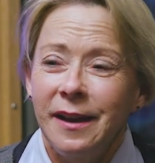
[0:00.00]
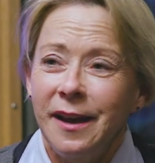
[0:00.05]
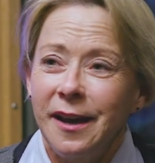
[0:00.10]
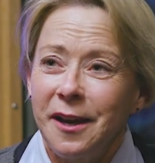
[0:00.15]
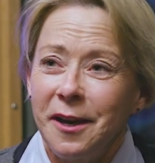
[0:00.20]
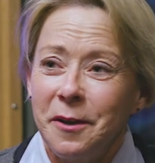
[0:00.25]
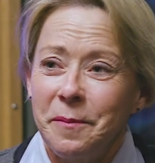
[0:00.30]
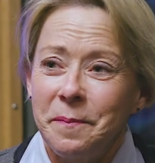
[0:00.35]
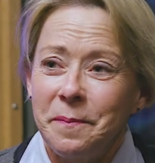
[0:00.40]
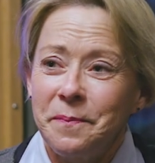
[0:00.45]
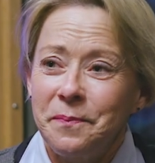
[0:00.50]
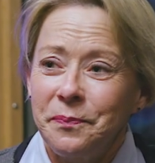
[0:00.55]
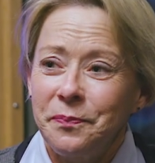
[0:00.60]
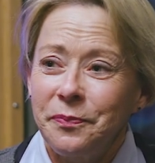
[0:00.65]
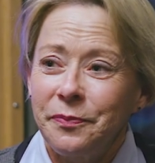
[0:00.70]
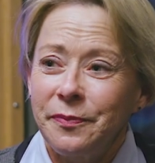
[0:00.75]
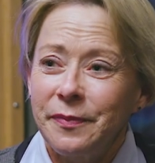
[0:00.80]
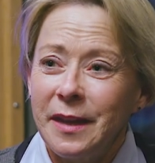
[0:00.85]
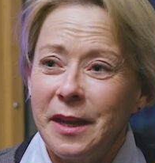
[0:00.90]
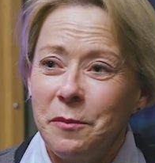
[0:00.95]
um
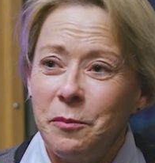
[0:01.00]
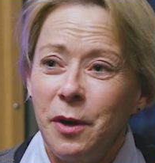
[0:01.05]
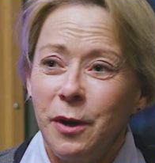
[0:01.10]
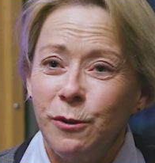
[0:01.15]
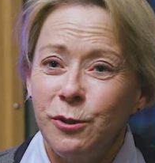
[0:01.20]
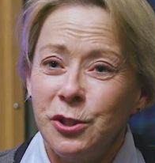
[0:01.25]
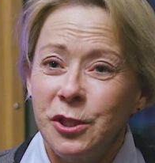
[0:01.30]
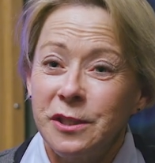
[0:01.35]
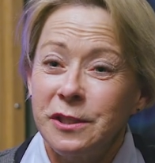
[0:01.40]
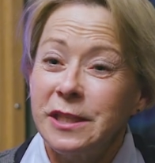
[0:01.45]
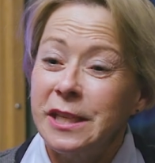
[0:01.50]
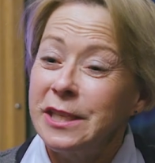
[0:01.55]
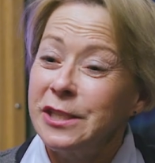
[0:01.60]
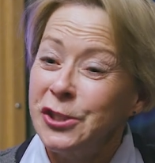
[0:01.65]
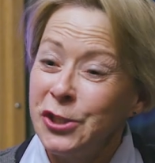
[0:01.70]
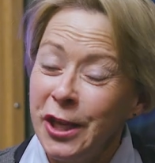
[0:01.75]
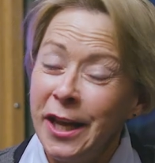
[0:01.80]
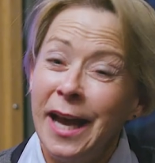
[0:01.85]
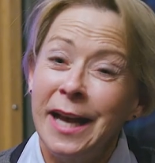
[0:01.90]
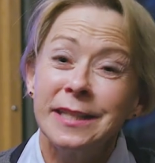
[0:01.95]
emotions, because
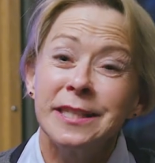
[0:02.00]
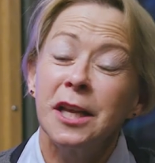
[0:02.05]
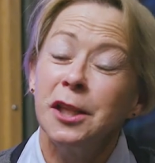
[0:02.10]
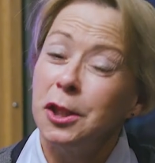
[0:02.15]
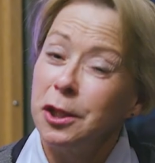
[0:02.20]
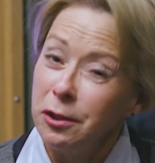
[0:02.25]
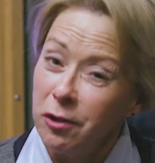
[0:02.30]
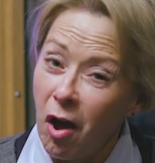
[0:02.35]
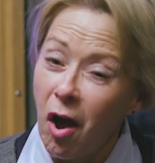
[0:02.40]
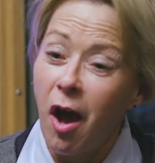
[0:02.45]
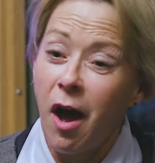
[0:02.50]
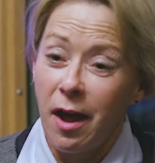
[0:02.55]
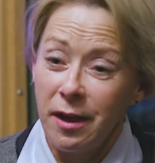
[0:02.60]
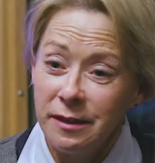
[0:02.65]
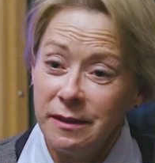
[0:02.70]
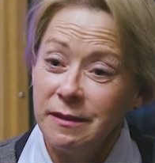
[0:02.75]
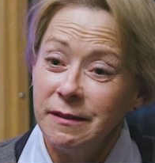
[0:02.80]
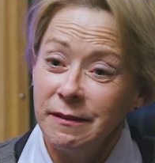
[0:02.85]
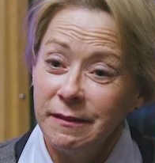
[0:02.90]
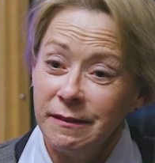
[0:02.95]
she has a
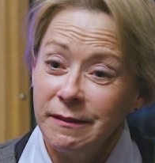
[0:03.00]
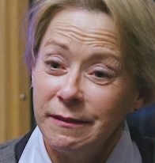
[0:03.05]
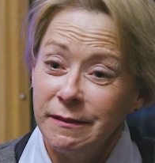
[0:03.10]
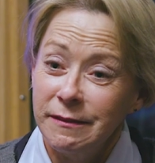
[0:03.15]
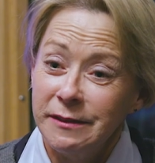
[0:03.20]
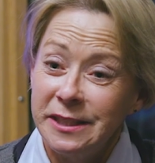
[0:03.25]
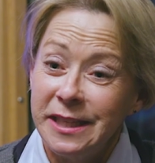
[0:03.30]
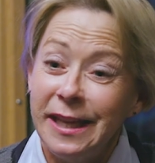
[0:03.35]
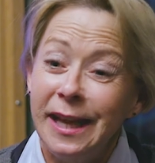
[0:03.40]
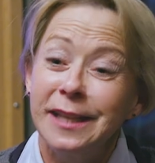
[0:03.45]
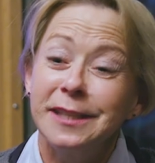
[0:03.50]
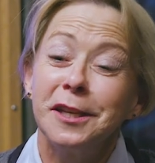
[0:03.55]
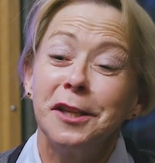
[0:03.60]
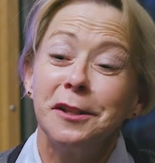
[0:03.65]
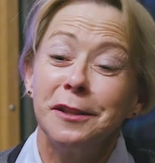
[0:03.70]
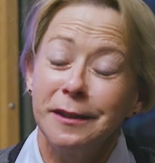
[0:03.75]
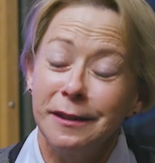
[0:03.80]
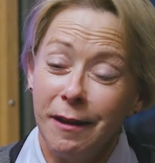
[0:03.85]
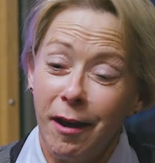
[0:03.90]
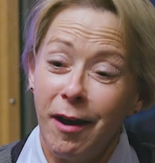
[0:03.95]
lot. She has a
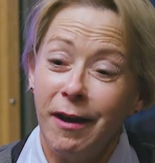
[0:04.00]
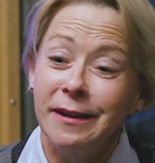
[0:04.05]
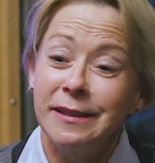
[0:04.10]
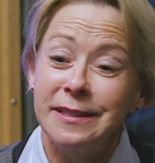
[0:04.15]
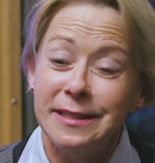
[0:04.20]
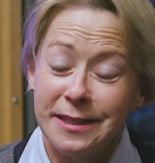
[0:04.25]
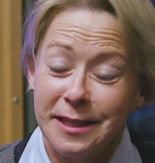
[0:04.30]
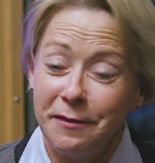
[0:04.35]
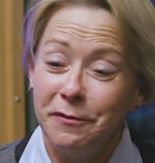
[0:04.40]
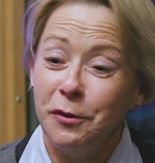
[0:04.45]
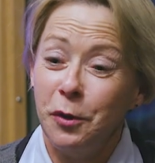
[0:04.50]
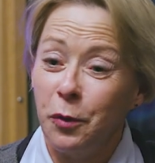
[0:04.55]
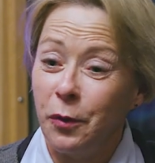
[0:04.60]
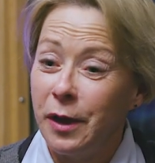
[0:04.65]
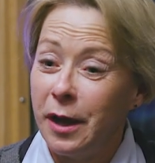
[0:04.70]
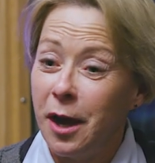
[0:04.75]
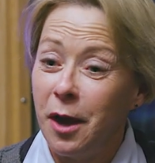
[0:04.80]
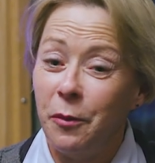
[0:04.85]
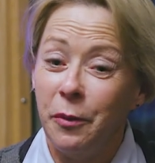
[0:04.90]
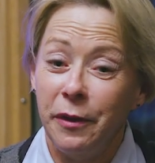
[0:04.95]
lot of stuff
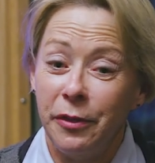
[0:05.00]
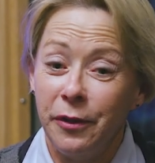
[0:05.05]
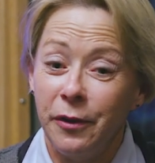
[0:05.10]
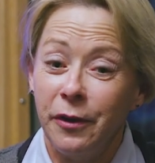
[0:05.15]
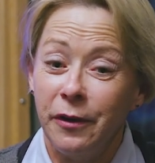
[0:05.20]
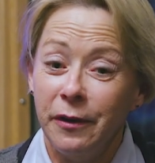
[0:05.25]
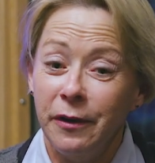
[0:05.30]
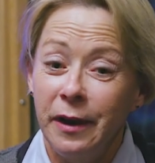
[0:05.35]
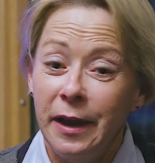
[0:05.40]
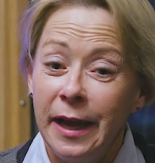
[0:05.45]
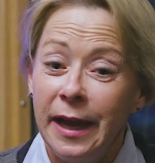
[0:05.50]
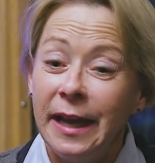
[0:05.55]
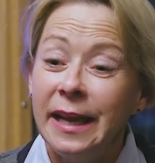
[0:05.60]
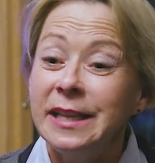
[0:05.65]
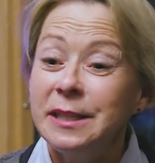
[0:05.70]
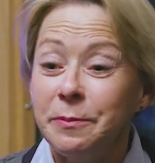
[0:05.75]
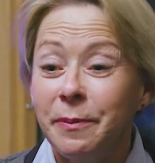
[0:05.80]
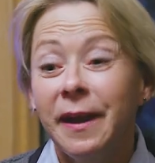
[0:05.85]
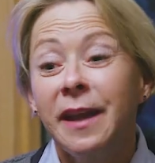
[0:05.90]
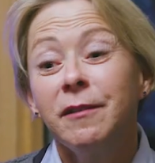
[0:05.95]
going on with her.
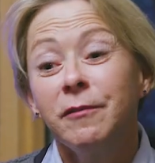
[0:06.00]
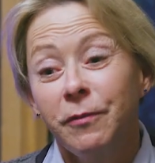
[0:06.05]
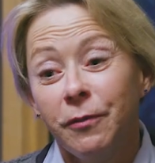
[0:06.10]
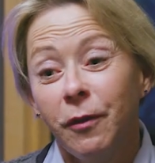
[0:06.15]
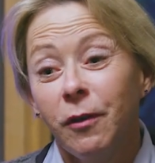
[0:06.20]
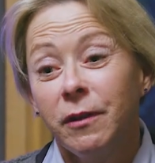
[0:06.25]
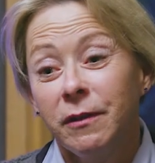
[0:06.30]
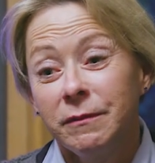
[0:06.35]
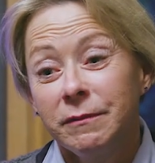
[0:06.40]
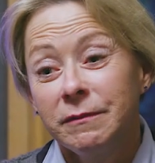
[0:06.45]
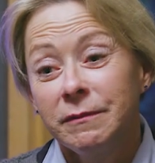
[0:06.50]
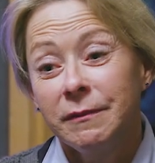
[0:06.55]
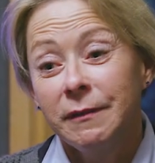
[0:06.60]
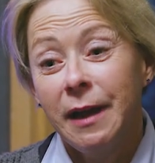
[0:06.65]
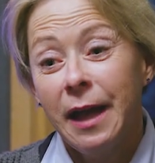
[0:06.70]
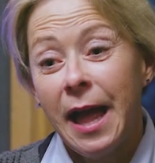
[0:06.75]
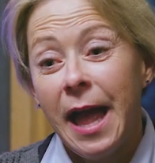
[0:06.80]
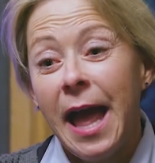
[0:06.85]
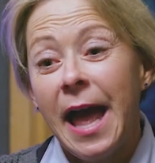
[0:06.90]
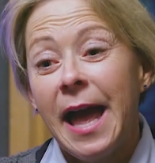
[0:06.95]
It's painful.
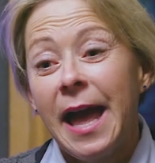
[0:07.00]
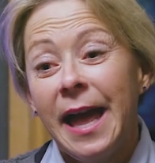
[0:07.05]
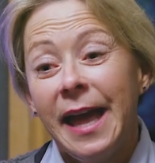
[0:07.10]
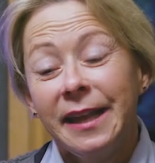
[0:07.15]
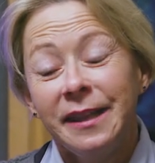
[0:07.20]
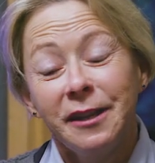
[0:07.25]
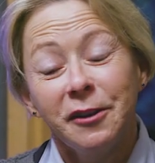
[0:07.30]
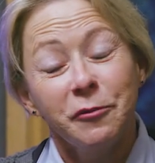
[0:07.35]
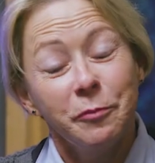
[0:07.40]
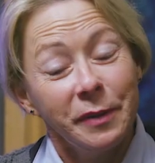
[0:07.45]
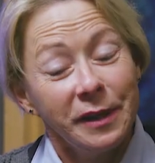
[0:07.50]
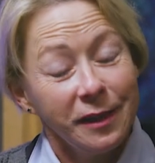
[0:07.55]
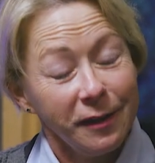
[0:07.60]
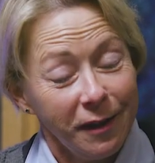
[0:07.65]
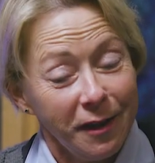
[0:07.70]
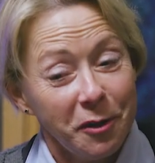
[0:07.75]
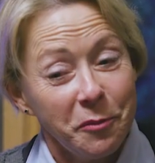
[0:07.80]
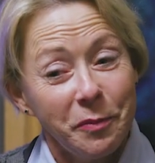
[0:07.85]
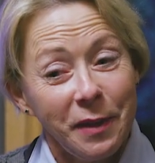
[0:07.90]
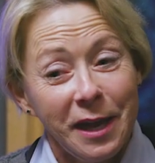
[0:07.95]
And there have been a
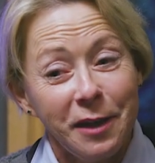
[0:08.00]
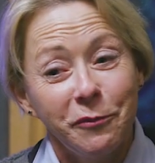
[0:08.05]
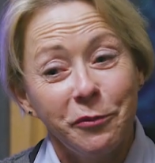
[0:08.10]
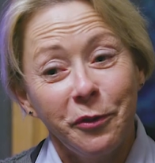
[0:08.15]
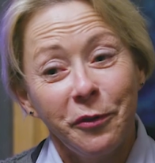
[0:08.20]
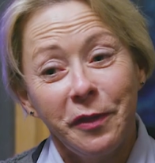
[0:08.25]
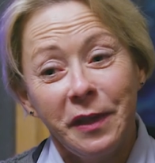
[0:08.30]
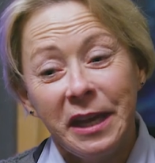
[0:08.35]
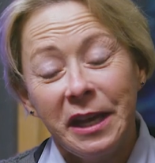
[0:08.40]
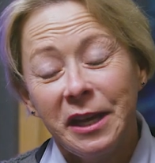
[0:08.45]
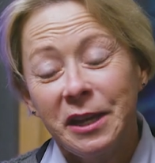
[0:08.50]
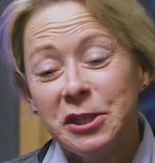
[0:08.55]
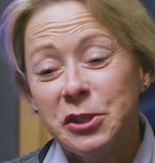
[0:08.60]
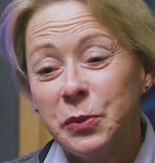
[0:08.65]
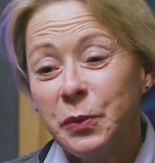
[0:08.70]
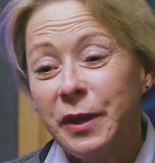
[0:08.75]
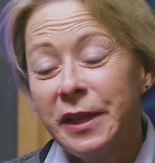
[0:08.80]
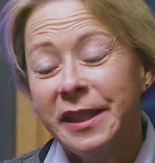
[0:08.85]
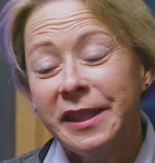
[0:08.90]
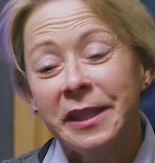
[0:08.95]
lot of painful
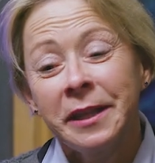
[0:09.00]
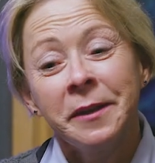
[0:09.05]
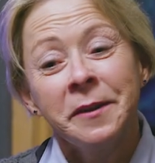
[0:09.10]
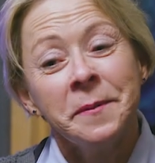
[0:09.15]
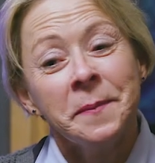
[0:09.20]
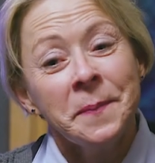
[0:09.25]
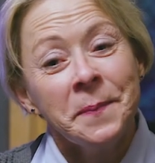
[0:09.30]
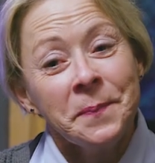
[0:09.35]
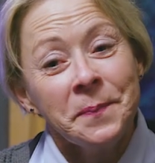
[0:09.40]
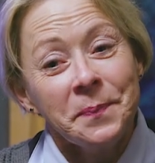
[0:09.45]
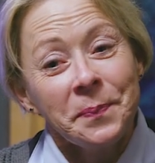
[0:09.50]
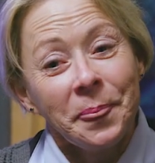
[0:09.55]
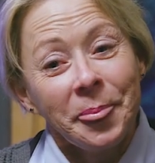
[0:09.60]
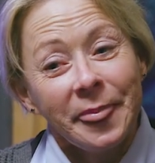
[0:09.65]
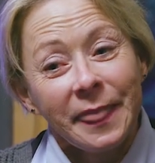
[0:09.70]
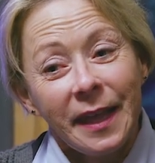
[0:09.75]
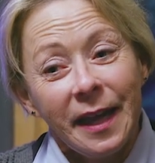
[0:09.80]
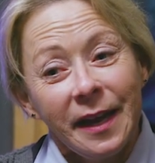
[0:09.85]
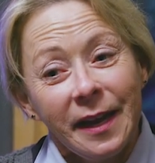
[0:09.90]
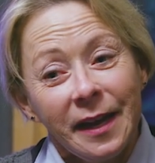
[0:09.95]
things with,
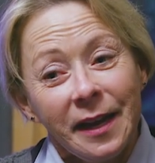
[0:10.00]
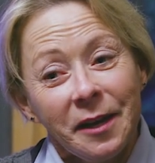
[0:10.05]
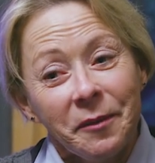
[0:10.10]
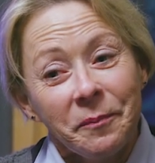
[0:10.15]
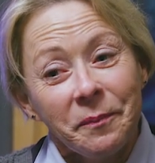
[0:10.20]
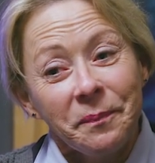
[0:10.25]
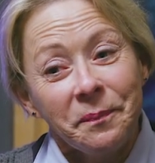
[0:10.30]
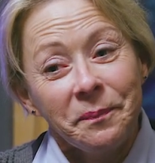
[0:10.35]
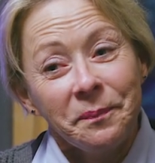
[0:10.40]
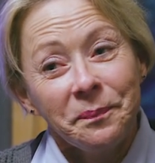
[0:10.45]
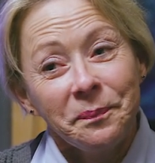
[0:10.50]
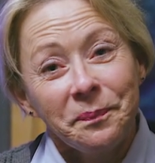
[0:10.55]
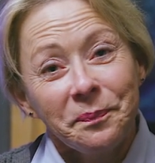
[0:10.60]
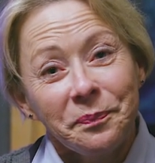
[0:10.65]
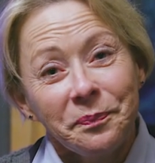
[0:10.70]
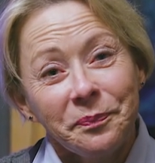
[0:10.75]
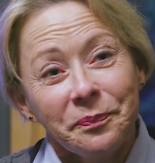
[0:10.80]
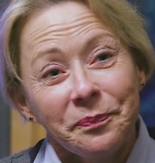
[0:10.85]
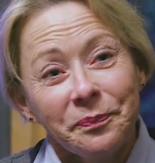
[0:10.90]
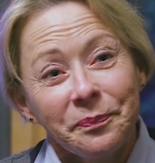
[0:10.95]
um,
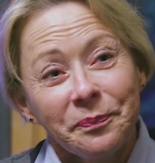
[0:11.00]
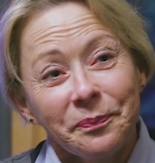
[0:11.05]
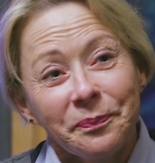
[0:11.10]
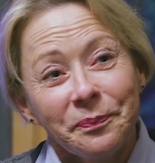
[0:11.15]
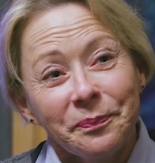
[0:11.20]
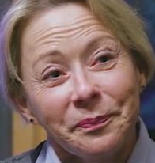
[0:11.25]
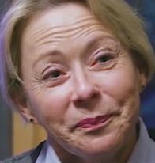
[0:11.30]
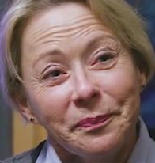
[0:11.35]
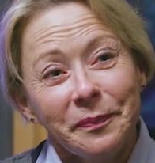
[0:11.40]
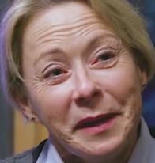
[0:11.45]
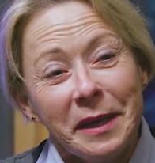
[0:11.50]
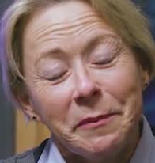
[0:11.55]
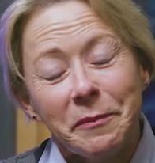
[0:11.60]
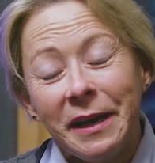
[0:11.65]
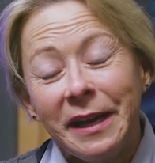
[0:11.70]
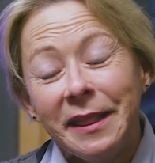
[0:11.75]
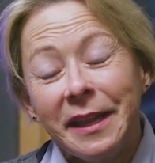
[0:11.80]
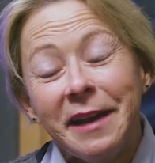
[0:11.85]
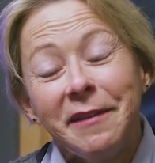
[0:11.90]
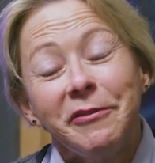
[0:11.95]
in
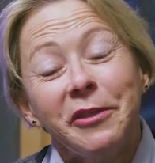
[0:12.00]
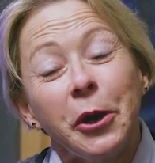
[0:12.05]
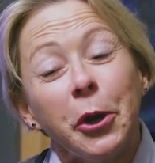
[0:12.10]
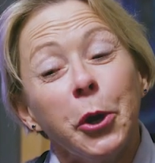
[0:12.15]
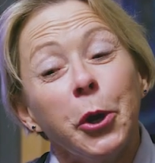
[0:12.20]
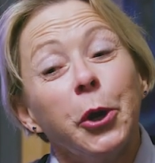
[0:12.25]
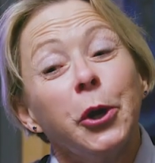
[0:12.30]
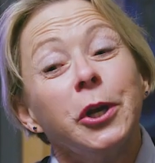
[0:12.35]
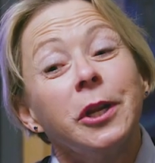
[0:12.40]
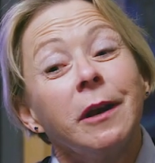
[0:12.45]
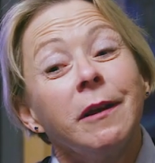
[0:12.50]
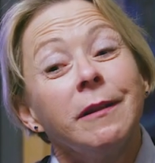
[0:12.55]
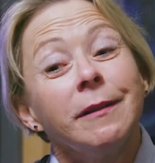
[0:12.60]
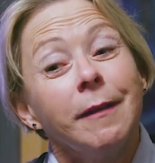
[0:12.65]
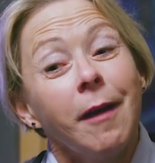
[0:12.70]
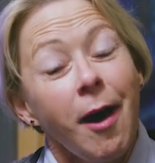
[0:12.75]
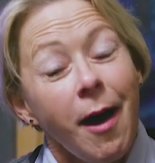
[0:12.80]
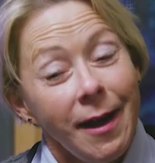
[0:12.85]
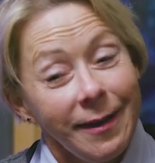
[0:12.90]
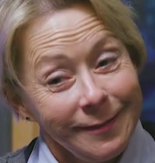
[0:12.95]
my life that hurt a
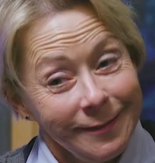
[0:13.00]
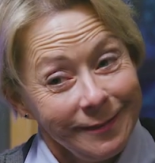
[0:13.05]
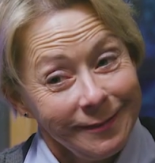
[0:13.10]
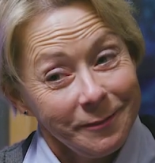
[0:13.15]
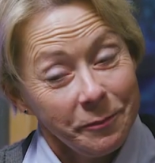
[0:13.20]
lot,